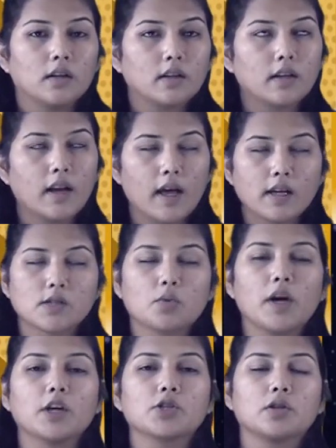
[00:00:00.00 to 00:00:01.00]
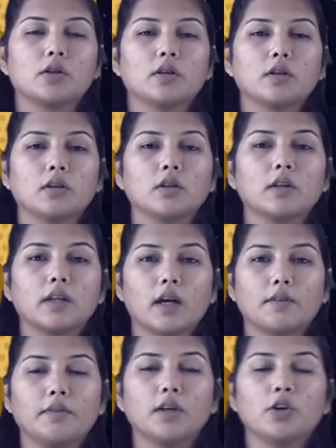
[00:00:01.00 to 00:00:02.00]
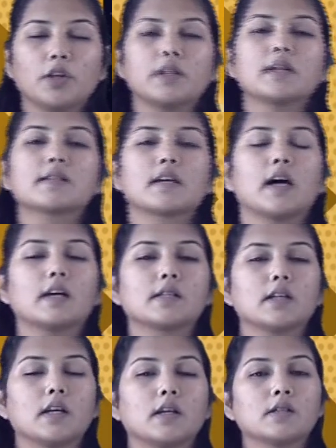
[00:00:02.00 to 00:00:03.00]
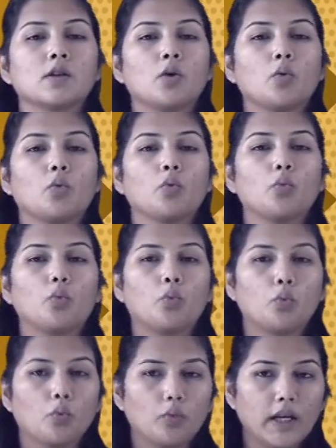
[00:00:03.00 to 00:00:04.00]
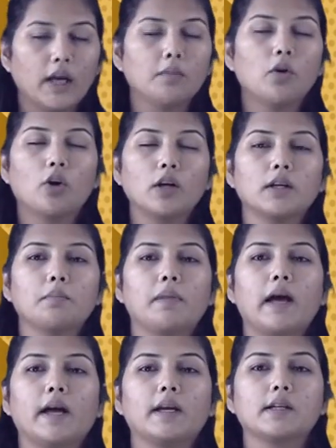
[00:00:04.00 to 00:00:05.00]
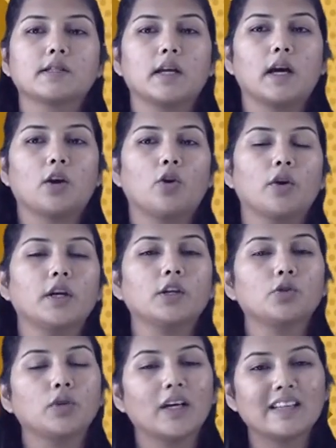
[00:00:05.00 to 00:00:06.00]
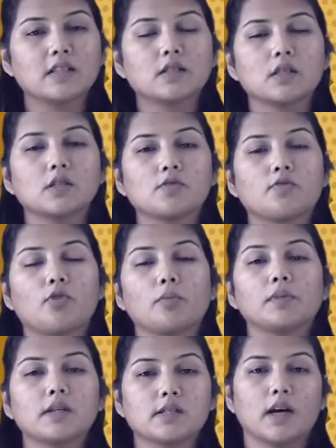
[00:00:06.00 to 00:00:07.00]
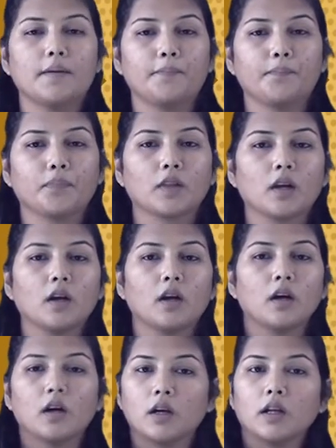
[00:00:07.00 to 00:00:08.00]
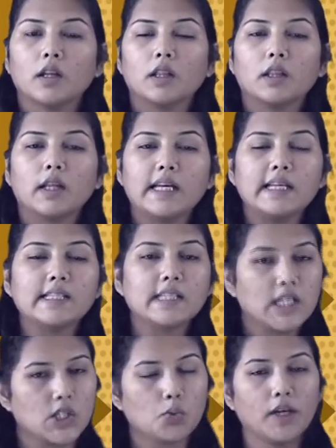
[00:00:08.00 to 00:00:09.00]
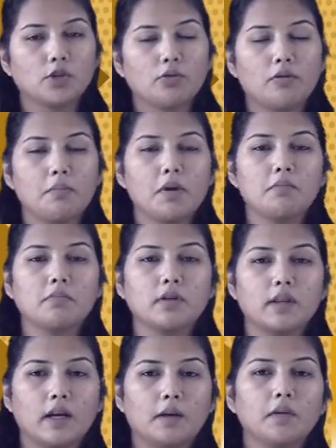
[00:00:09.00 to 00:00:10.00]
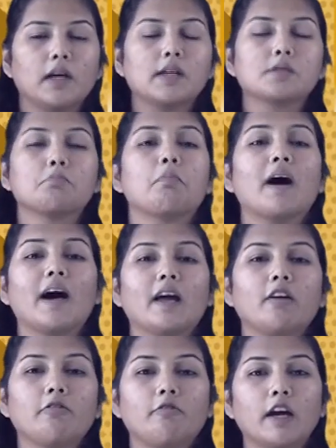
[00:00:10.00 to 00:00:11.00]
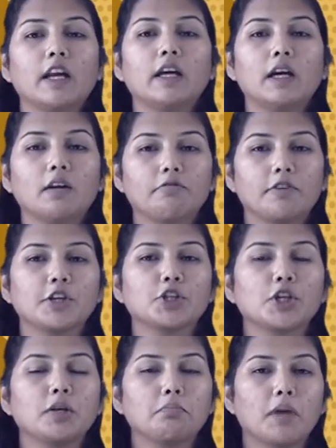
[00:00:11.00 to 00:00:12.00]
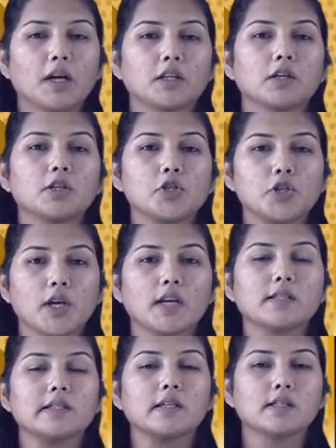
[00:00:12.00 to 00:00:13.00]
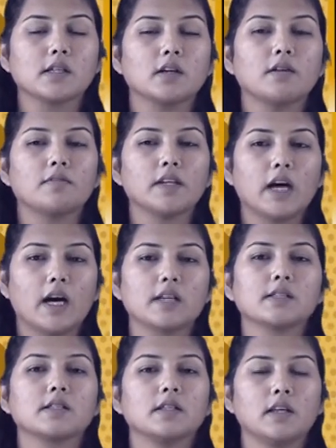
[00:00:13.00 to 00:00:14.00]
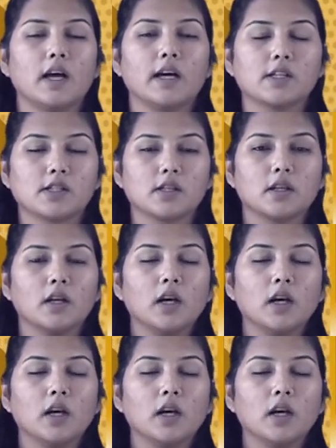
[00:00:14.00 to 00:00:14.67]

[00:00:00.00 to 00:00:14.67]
The next question that we're going to discuss is, name all the planets according to their distance from the Sun. The easiest way to remember them is, my very efficient mother just served us nuts.